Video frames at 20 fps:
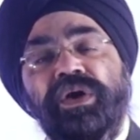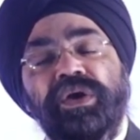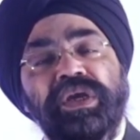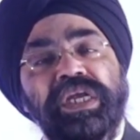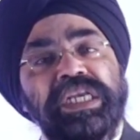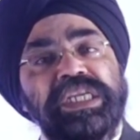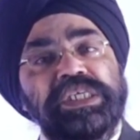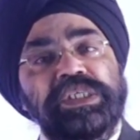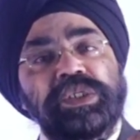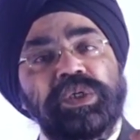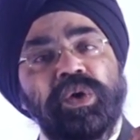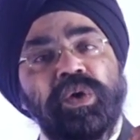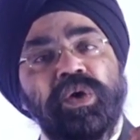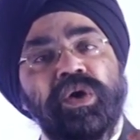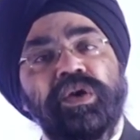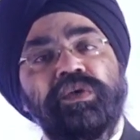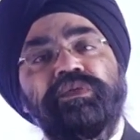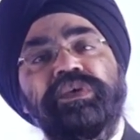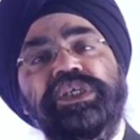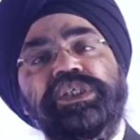It is
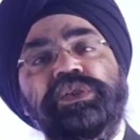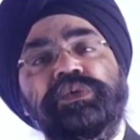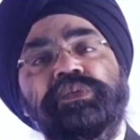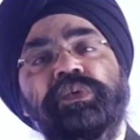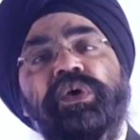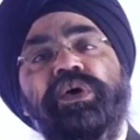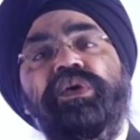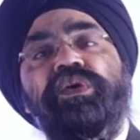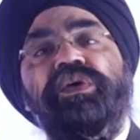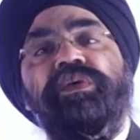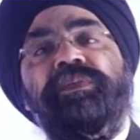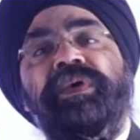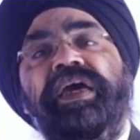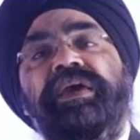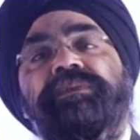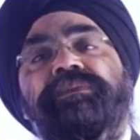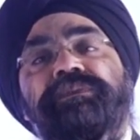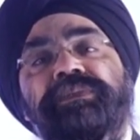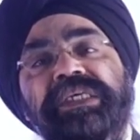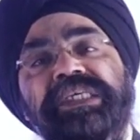always followed
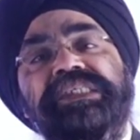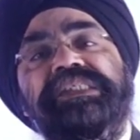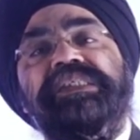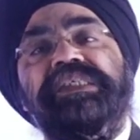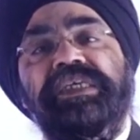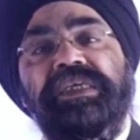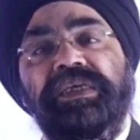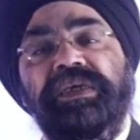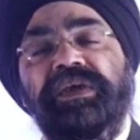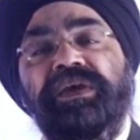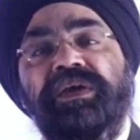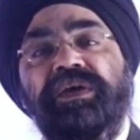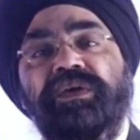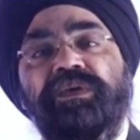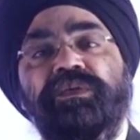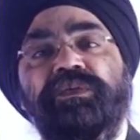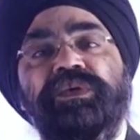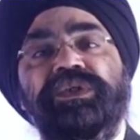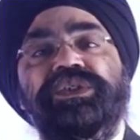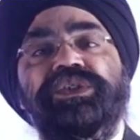by BC,
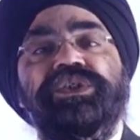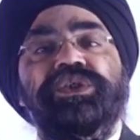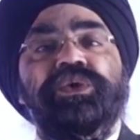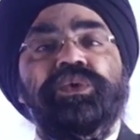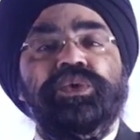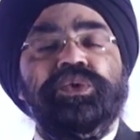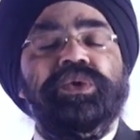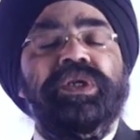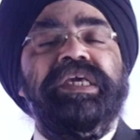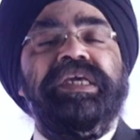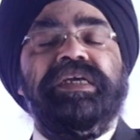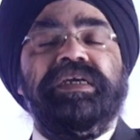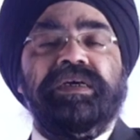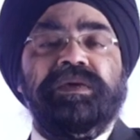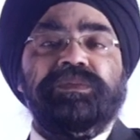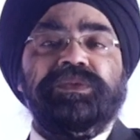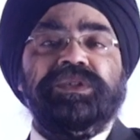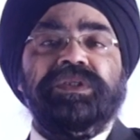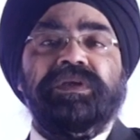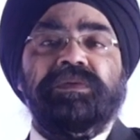which usually
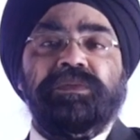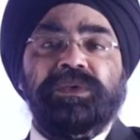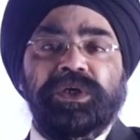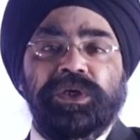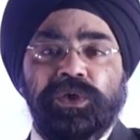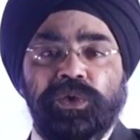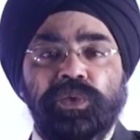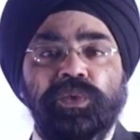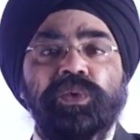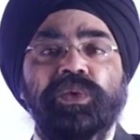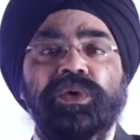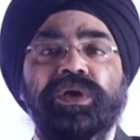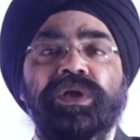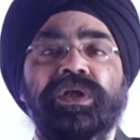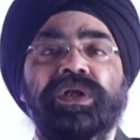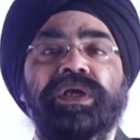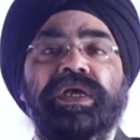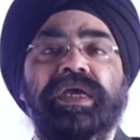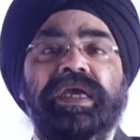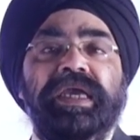comes number 2,
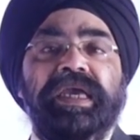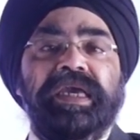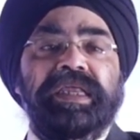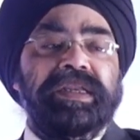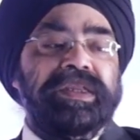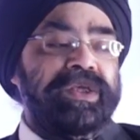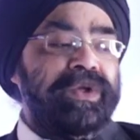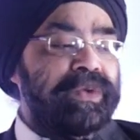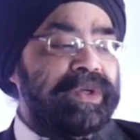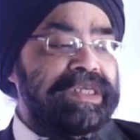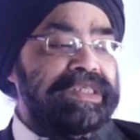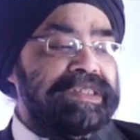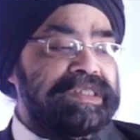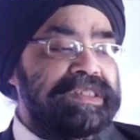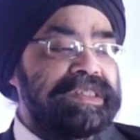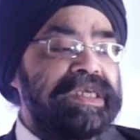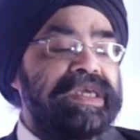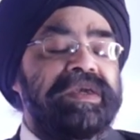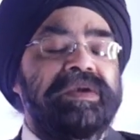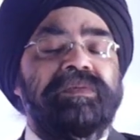and you can
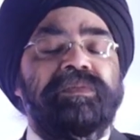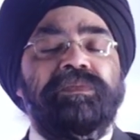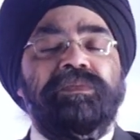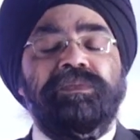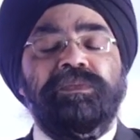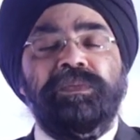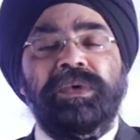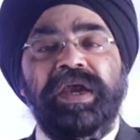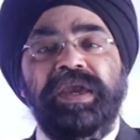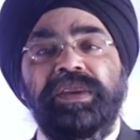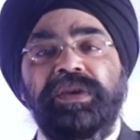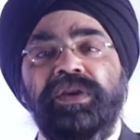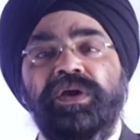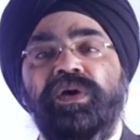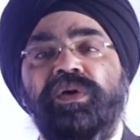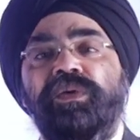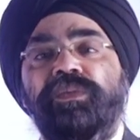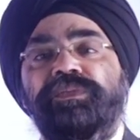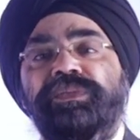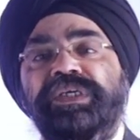see by
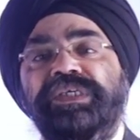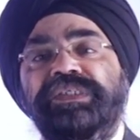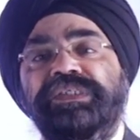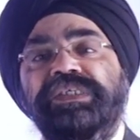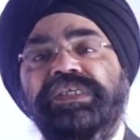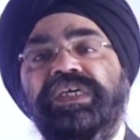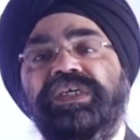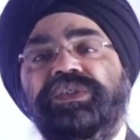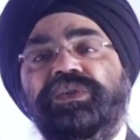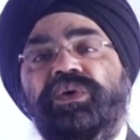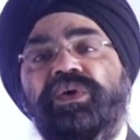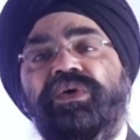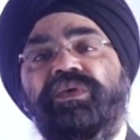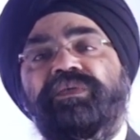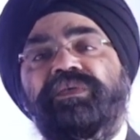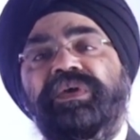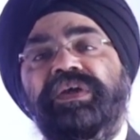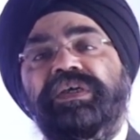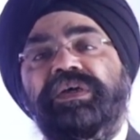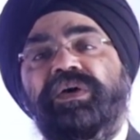now BC has
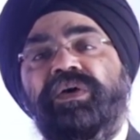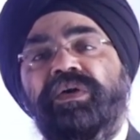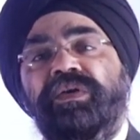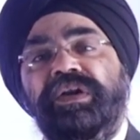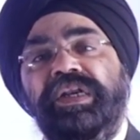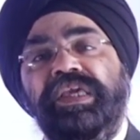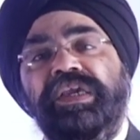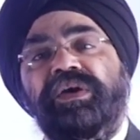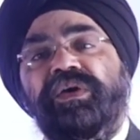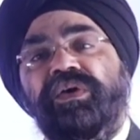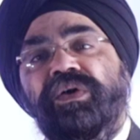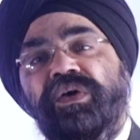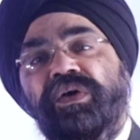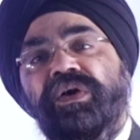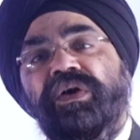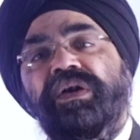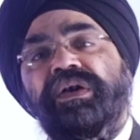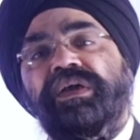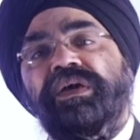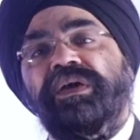already
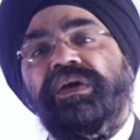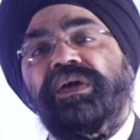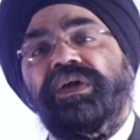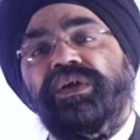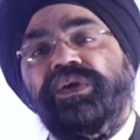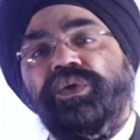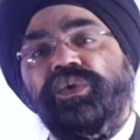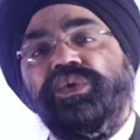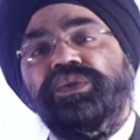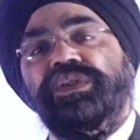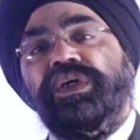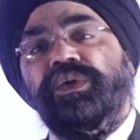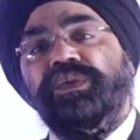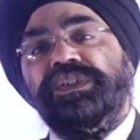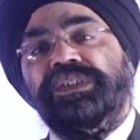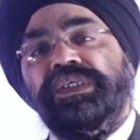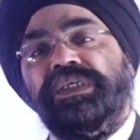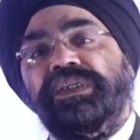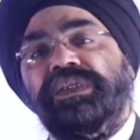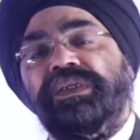called
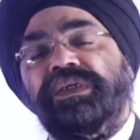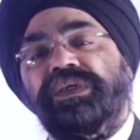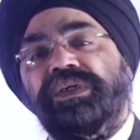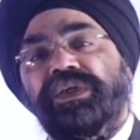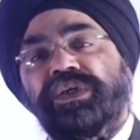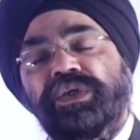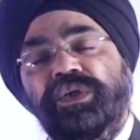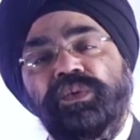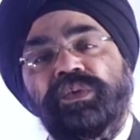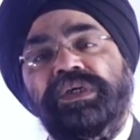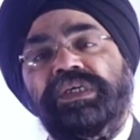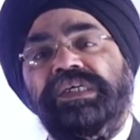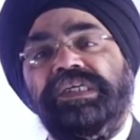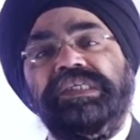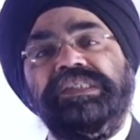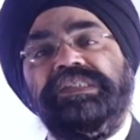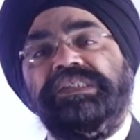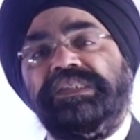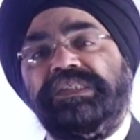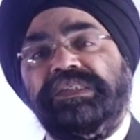
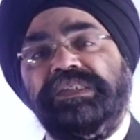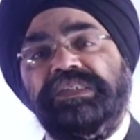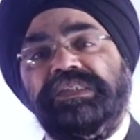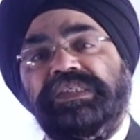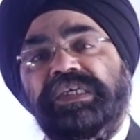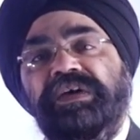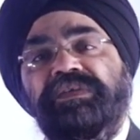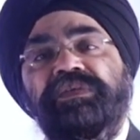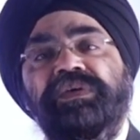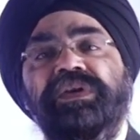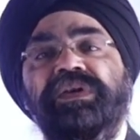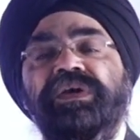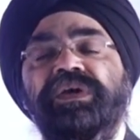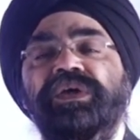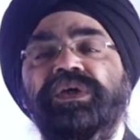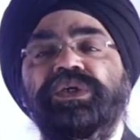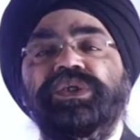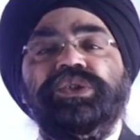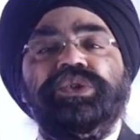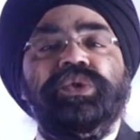2,267.
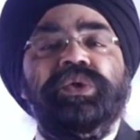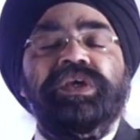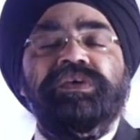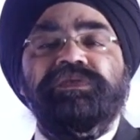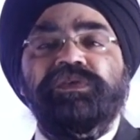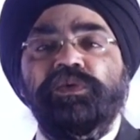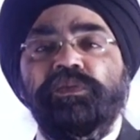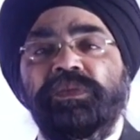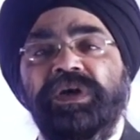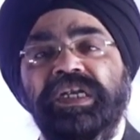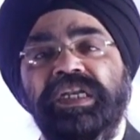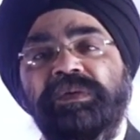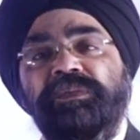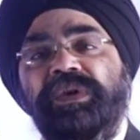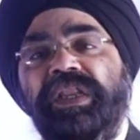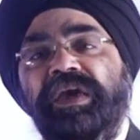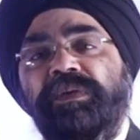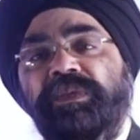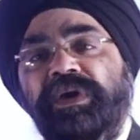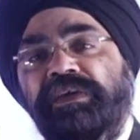So if you
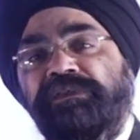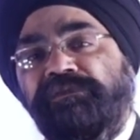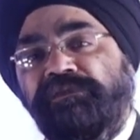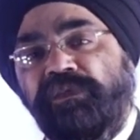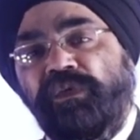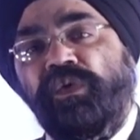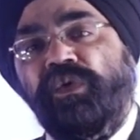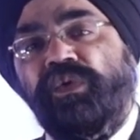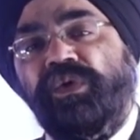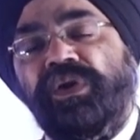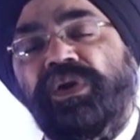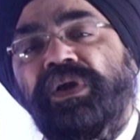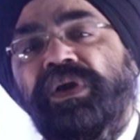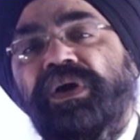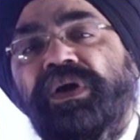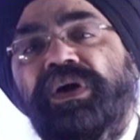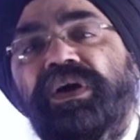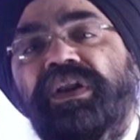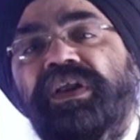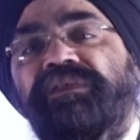multiply by 4,
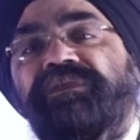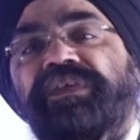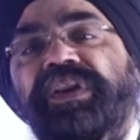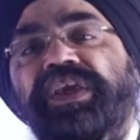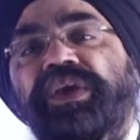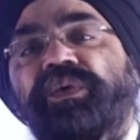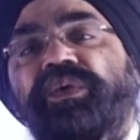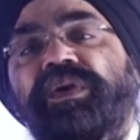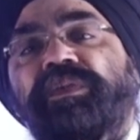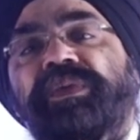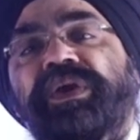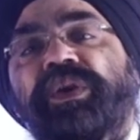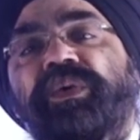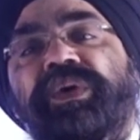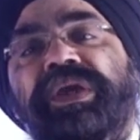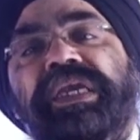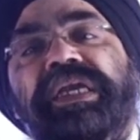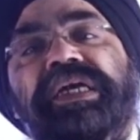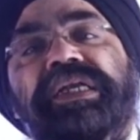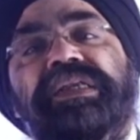roughly you will be
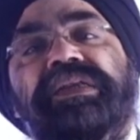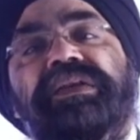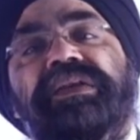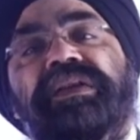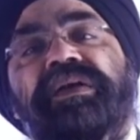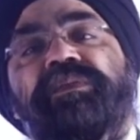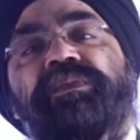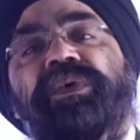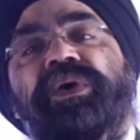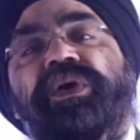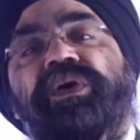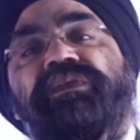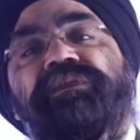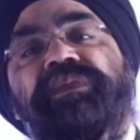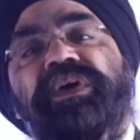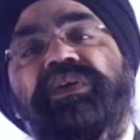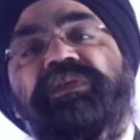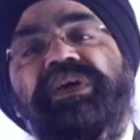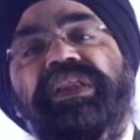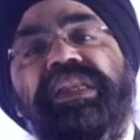looking at number of
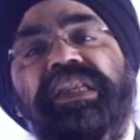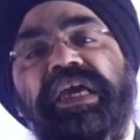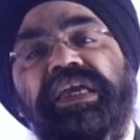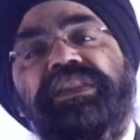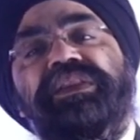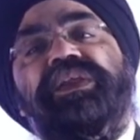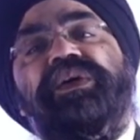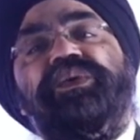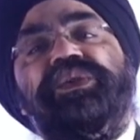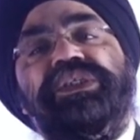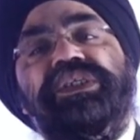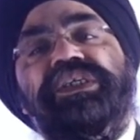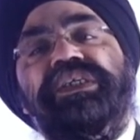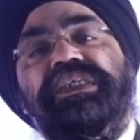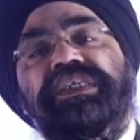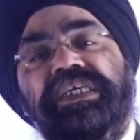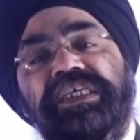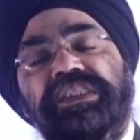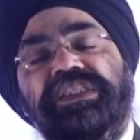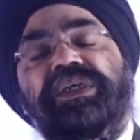between 9,000
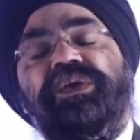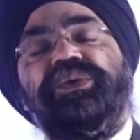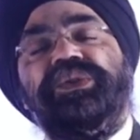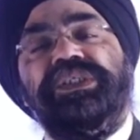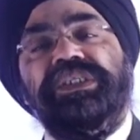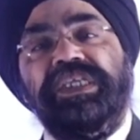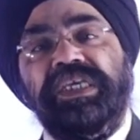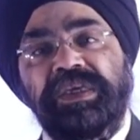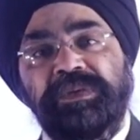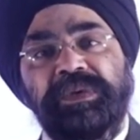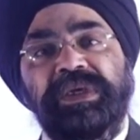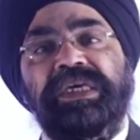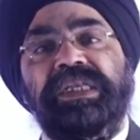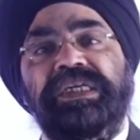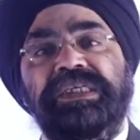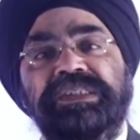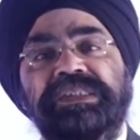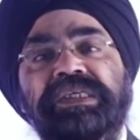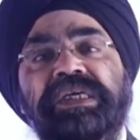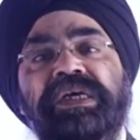and 10,000
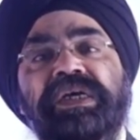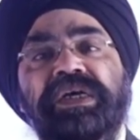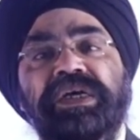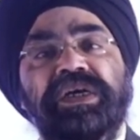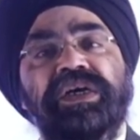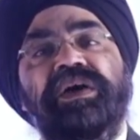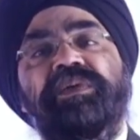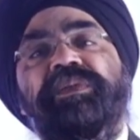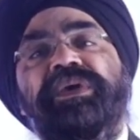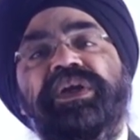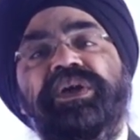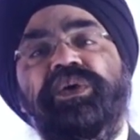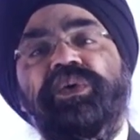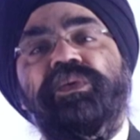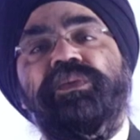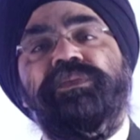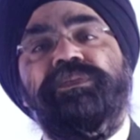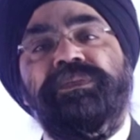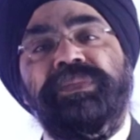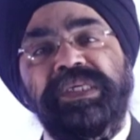immigrants coming
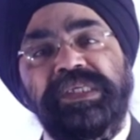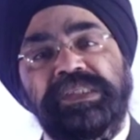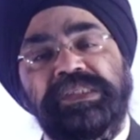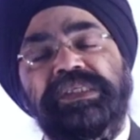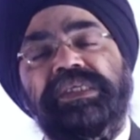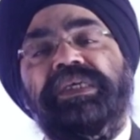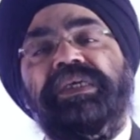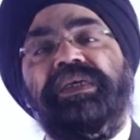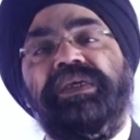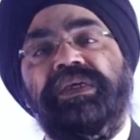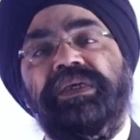to BC.